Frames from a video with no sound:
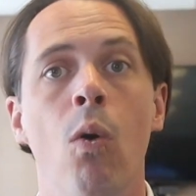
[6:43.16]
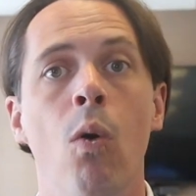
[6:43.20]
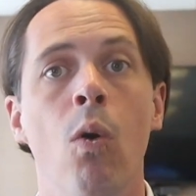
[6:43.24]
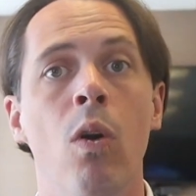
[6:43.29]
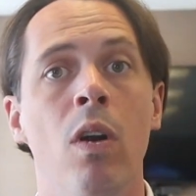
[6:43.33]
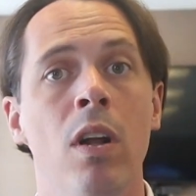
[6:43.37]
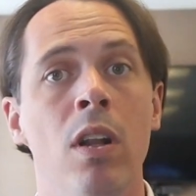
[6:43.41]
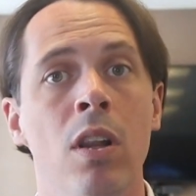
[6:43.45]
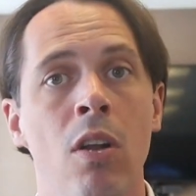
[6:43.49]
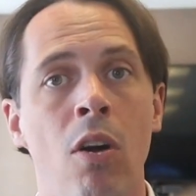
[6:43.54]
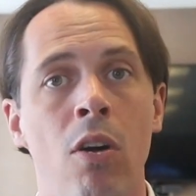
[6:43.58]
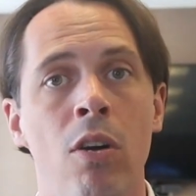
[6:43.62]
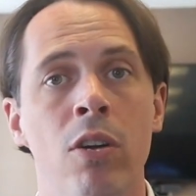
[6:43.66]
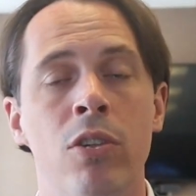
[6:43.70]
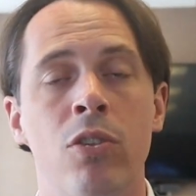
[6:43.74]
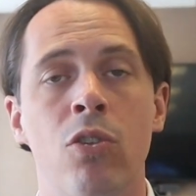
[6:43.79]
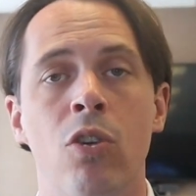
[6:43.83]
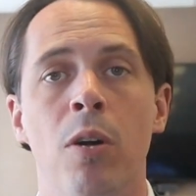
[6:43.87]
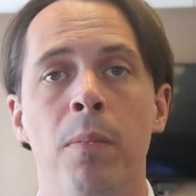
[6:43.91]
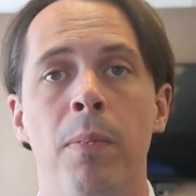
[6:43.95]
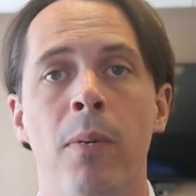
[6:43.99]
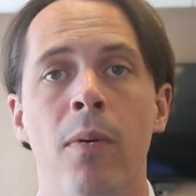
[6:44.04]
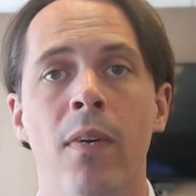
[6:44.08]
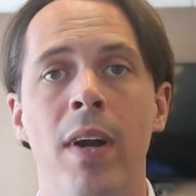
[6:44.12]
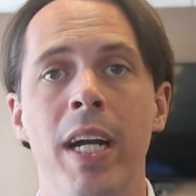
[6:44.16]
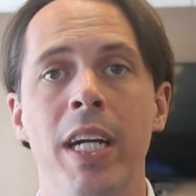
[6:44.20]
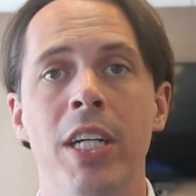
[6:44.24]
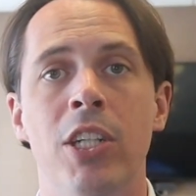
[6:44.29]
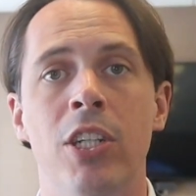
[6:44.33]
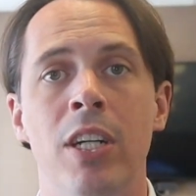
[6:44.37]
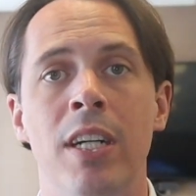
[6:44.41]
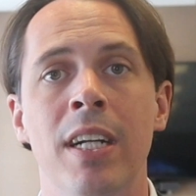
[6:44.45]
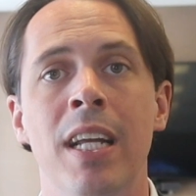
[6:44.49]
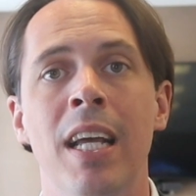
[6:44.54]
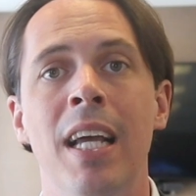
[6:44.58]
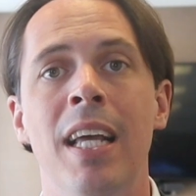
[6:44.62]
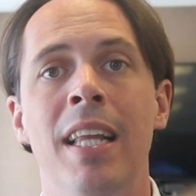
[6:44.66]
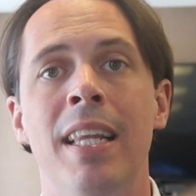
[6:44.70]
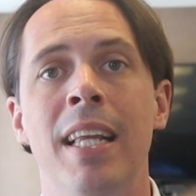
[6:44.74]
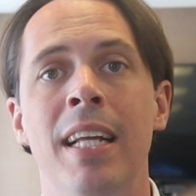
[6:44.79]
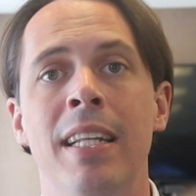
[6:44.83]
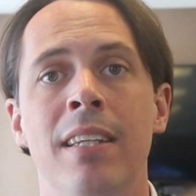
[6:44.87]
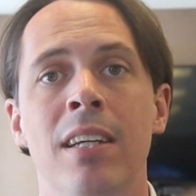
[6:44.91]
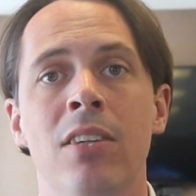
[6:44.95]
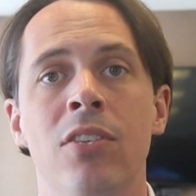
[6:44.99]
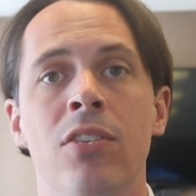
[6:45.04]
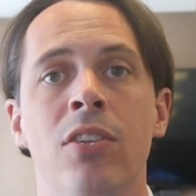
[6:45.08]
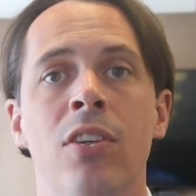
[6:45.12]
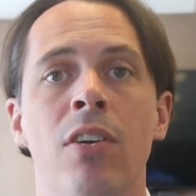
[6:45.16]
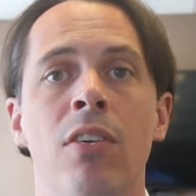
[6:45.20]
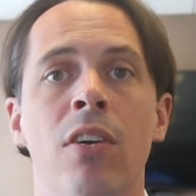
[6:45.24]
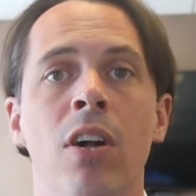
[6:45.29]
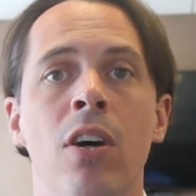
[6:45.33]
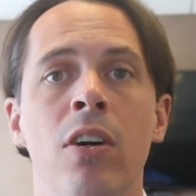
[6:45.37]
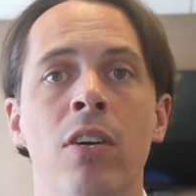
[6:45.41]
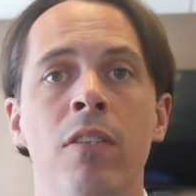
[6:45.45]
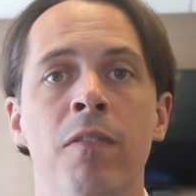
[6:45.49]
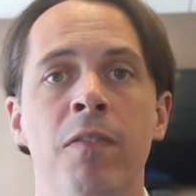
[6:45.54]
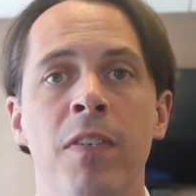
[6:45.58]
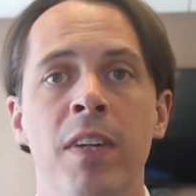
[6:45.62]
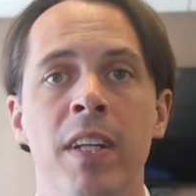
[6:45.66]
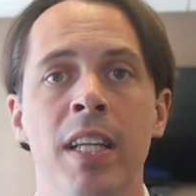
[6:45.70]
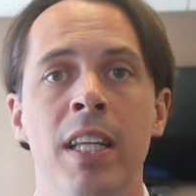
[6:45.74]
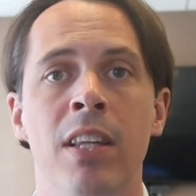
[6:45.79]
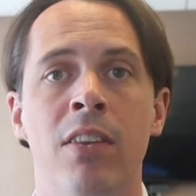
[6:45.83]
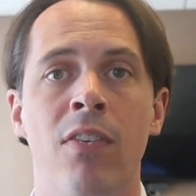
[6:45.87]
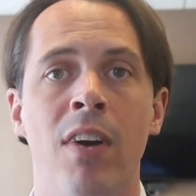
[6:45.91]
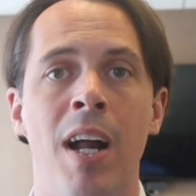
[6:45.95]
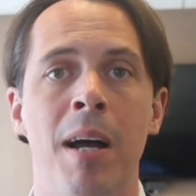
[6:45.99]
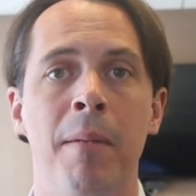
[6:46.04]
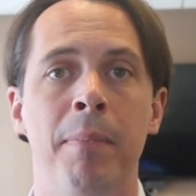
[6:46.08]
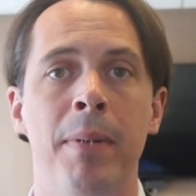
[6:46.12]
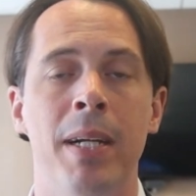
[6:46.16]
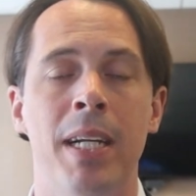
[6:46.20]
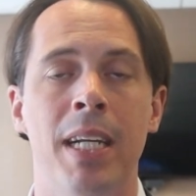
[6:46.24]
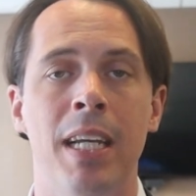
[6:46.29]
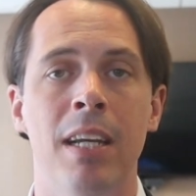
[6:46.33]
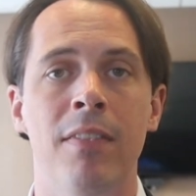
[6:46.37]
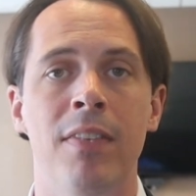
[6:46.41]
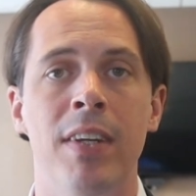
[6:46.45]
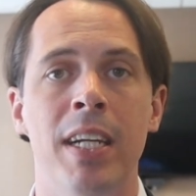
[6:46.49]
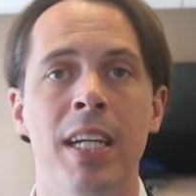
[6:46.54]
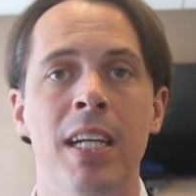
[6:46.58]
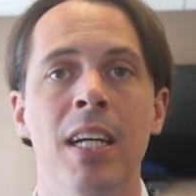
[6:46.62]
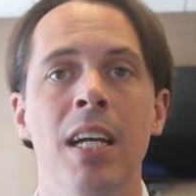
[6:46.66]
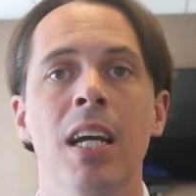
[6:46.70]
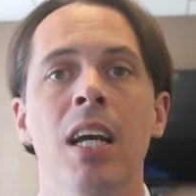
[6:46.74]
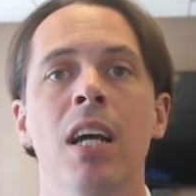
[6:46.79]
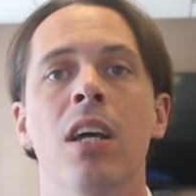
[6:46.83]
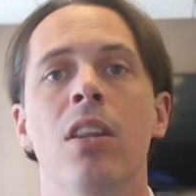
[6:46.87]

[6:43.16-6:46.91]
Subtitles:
or a large corporation that does their own philanthropic giving,